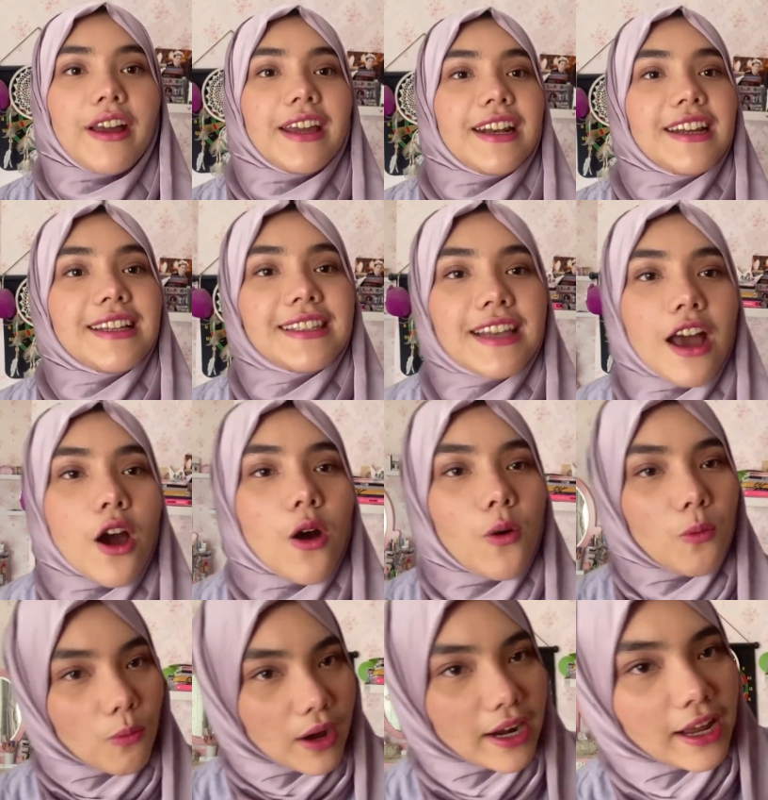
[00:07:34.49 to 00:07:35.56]
It is
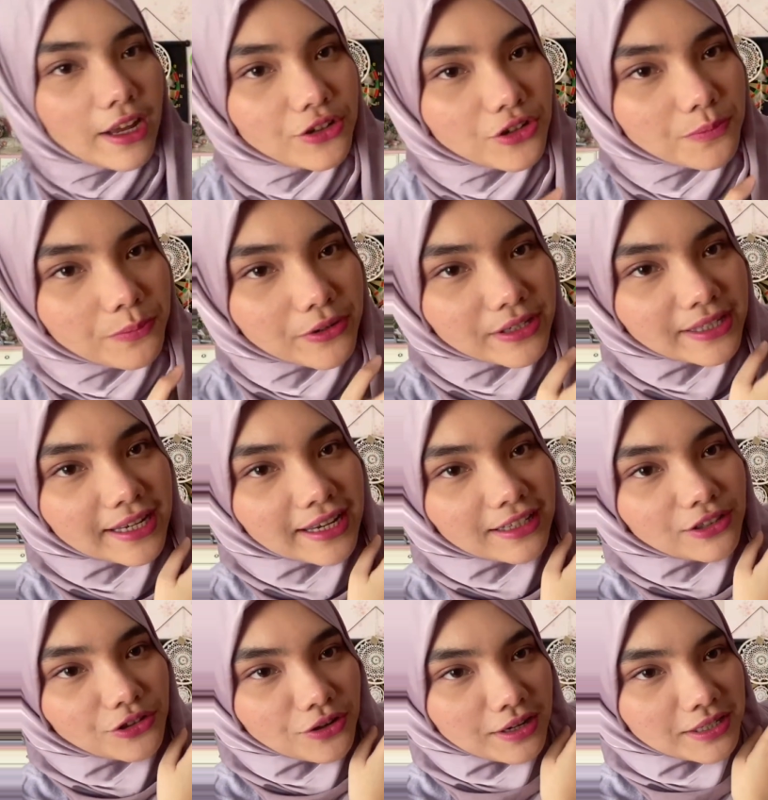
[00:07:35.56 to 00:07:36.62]
100%
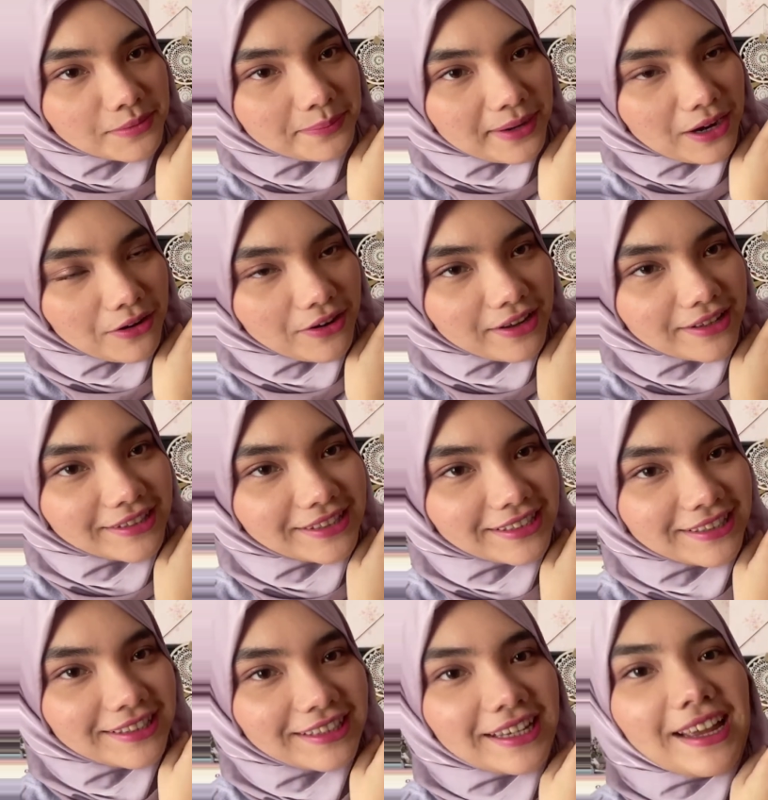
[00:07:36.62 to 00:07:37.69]

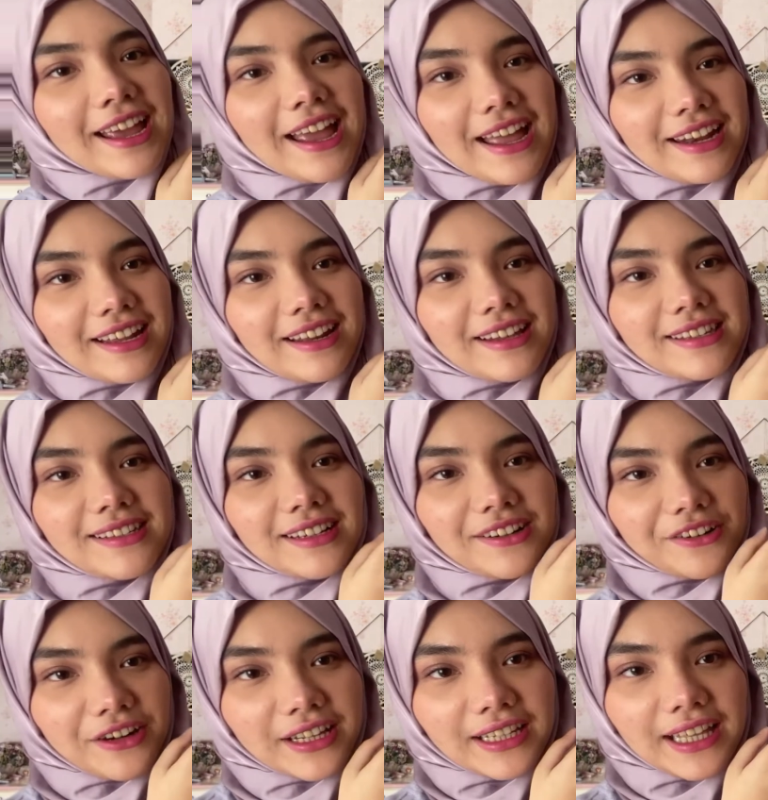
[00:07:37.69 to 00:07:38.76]
transparent and it is
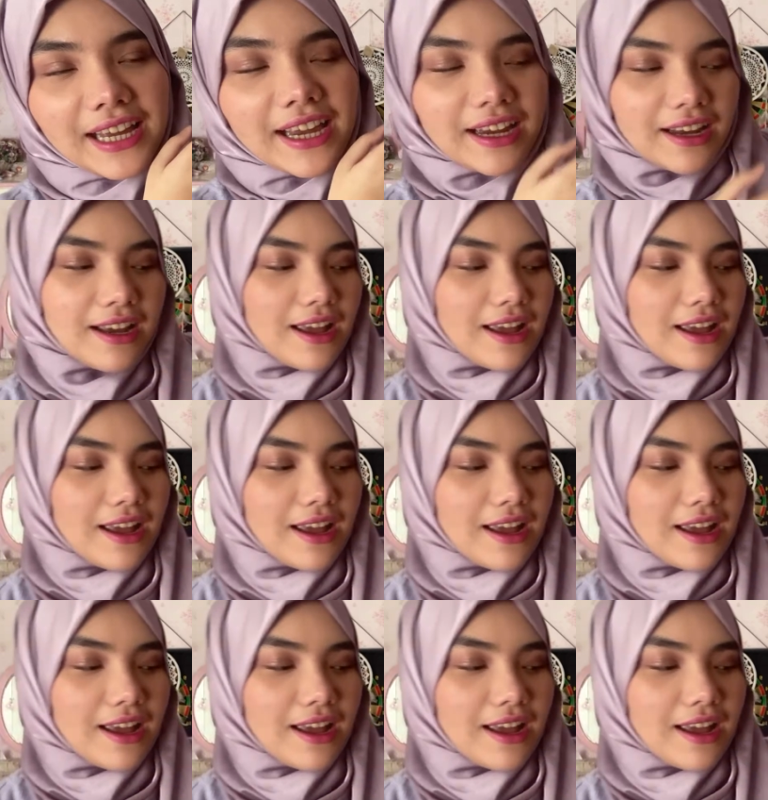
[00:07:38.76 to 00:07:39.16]
acrylic.